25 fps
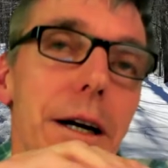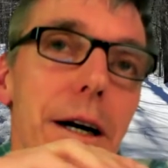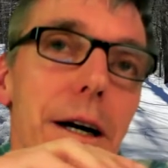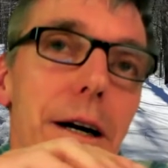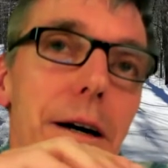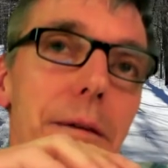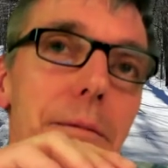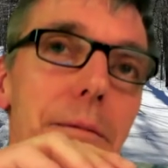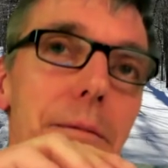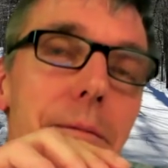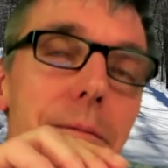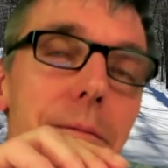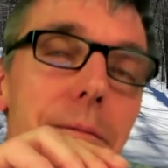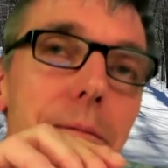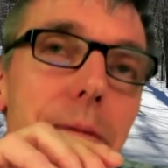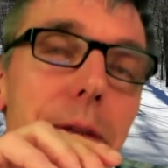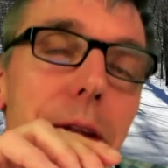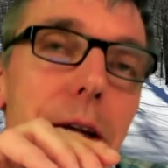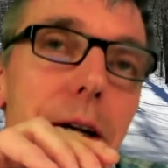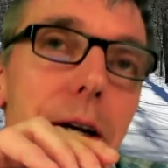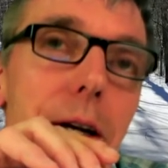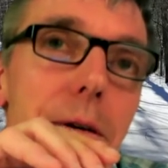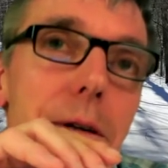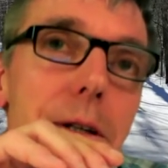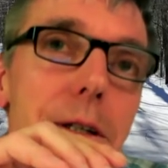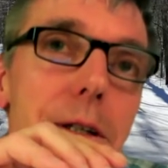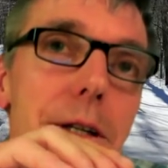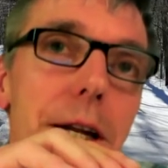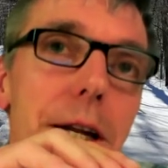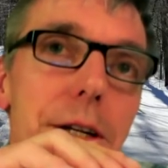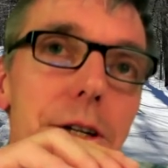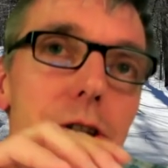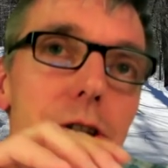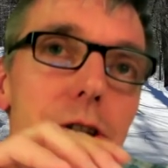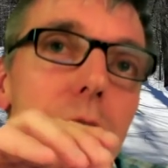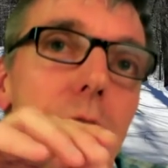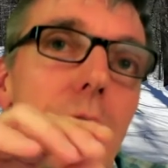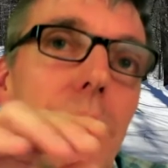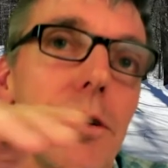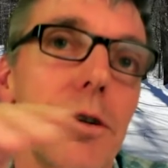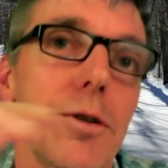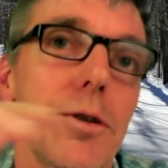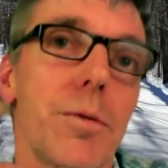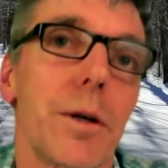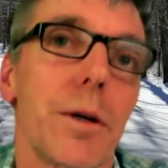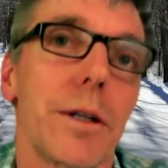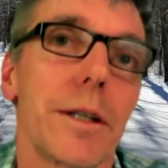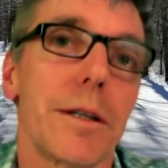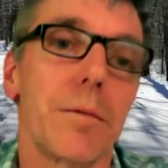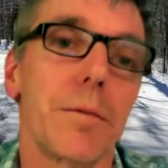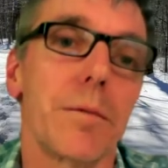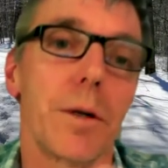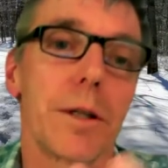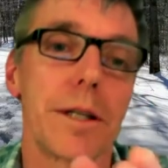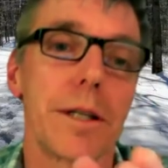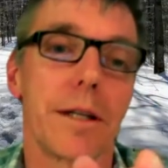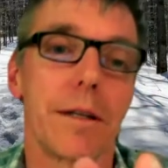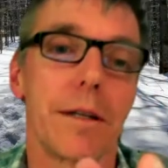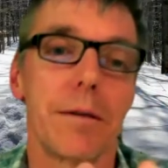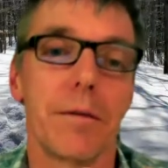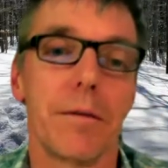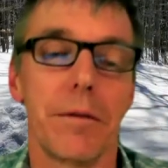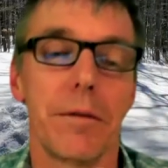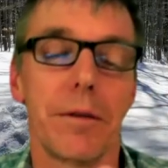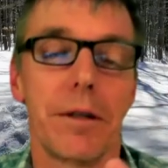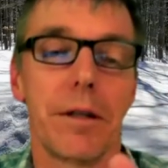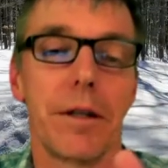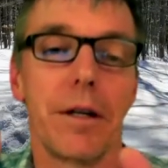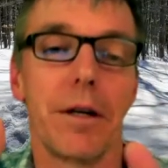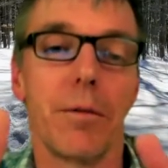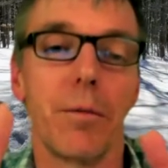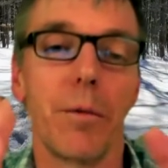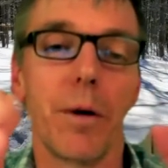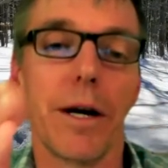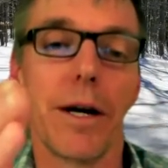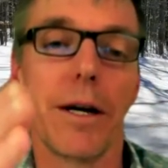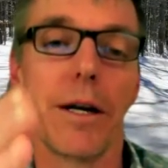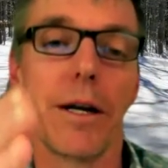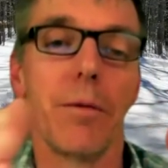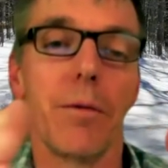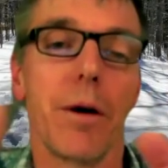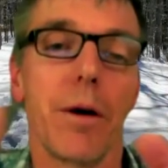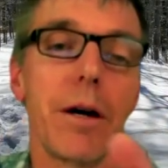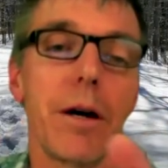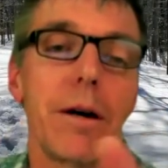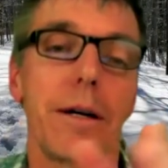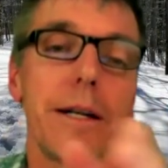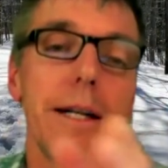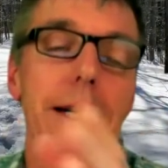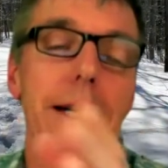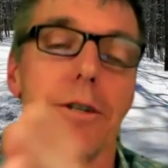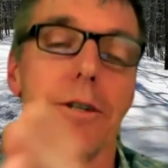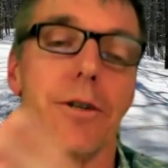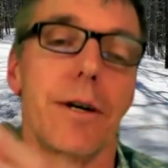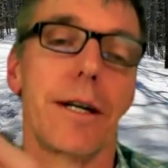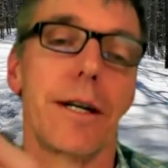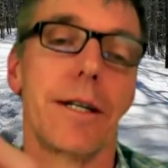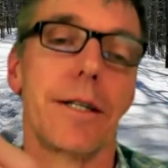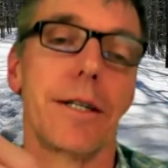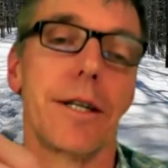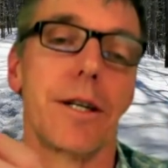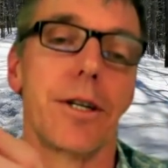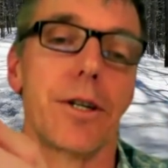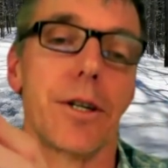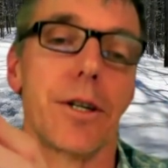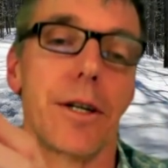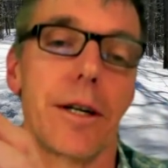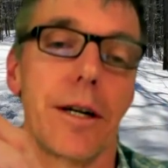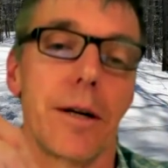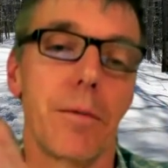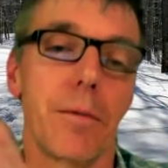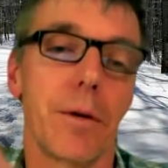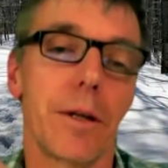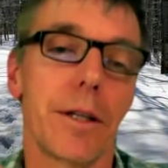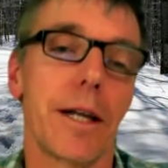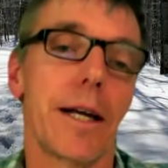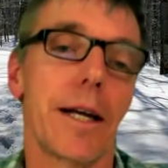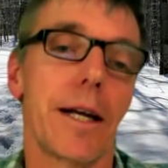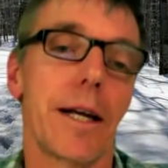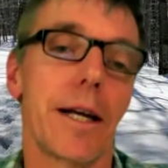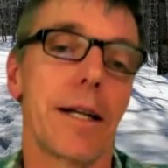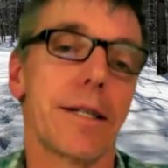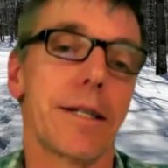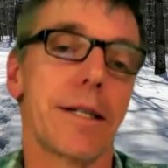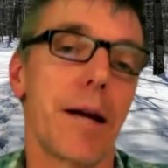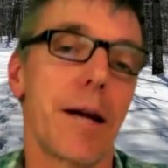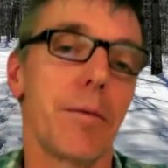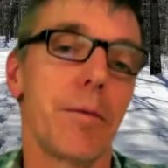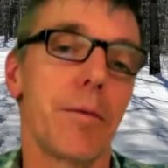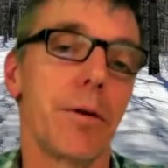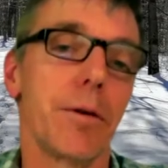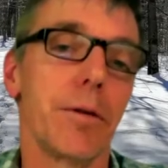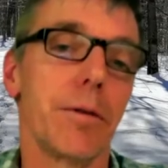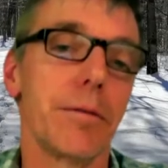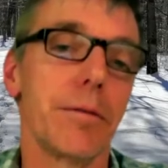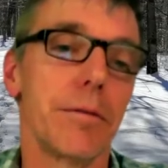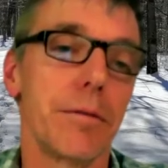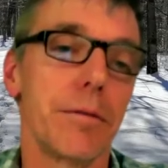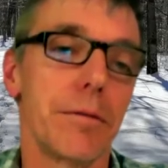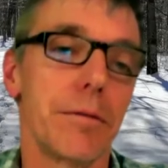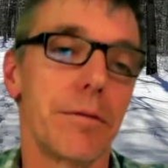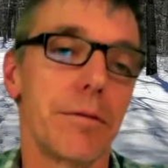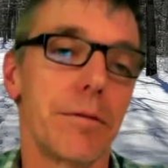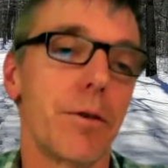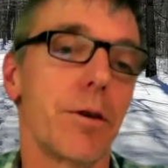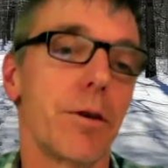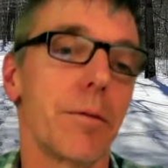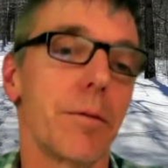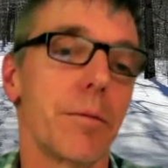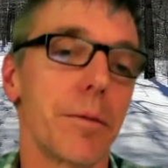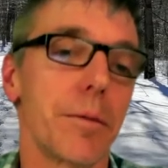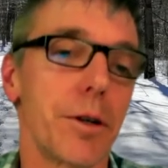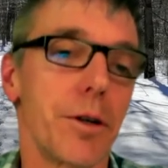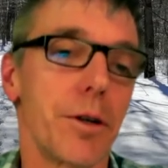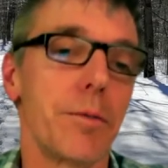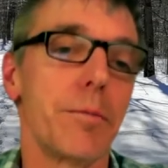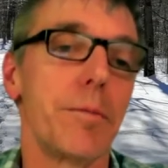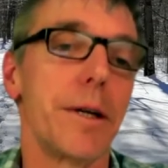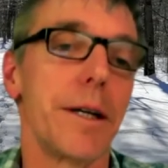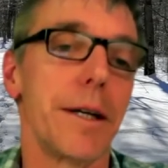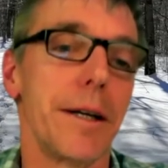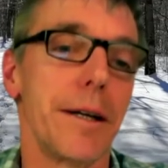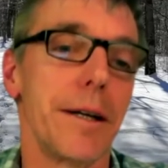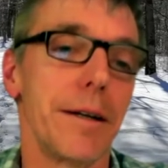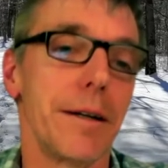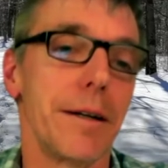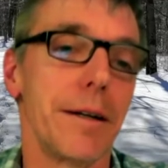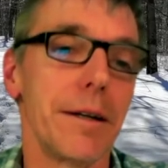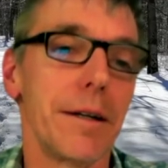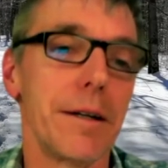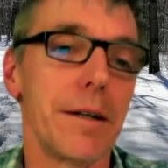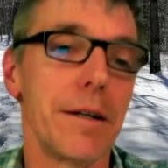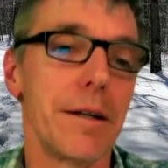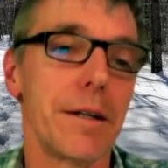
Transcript: um, you know it, it shows what what the you know where you are in that transition and what that stable form could be.